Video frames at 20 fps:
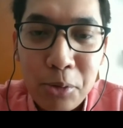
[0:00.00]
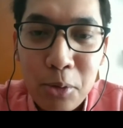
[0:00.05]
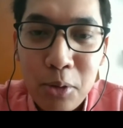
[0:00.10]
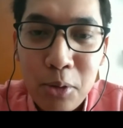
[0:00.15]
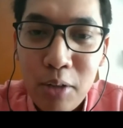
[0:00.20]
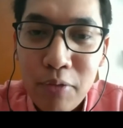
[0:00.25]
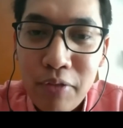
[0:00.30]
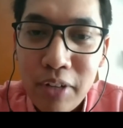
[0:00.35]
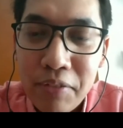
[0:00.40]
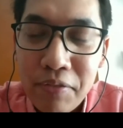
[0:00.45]

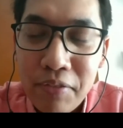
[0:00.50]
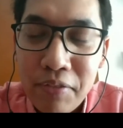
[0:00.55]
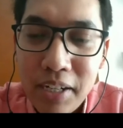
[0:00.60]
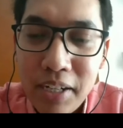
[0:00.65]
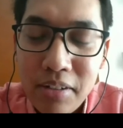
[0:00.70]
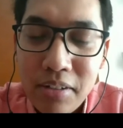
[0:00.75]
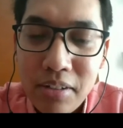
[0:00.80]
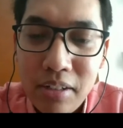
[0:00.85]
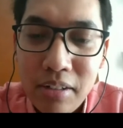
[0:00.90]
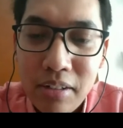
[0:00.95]
School of
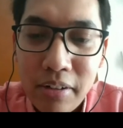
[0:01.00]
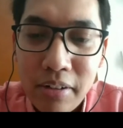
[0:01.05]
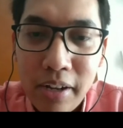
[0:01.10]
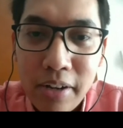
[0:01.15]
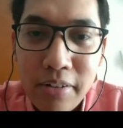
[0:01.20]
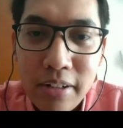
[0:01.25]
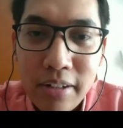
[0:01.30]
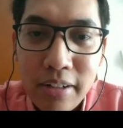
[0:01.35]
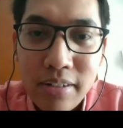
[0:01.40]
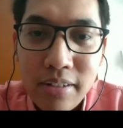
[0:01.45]
Advanced
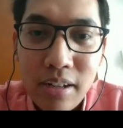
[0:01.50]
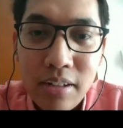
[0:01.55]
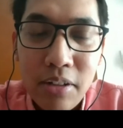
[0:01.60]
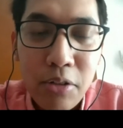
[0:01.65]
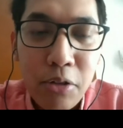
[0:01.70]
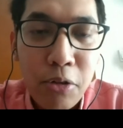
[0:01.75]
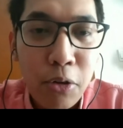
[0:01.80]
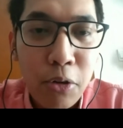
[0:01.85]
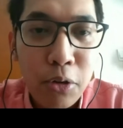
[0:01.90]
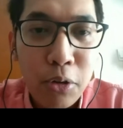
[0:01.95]
International
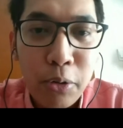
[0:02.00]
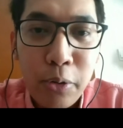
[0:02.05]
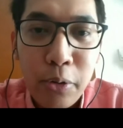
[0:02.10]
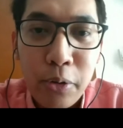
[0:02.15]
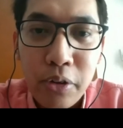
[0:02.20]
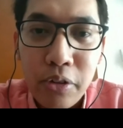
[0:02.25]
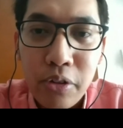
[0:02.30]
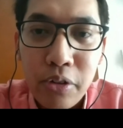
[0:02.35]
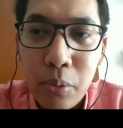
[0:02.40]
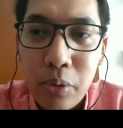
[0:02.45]
Studies short
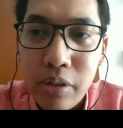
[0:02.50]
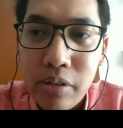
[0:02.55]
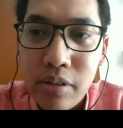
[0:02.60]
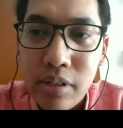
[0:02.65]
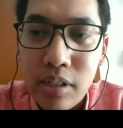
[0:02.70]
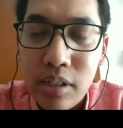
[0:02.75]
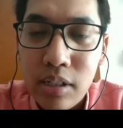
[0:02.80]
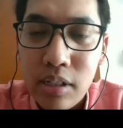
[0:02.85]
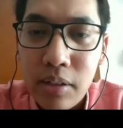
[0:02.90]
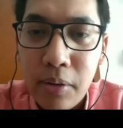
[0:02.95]
course was
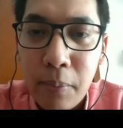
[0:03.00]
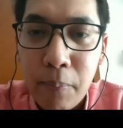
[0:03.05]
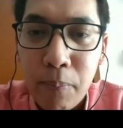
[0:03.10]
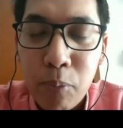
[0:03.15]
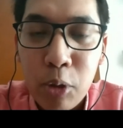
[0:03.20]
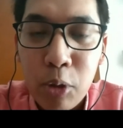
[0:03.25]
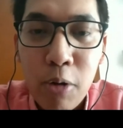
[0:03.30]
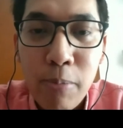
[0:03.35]
a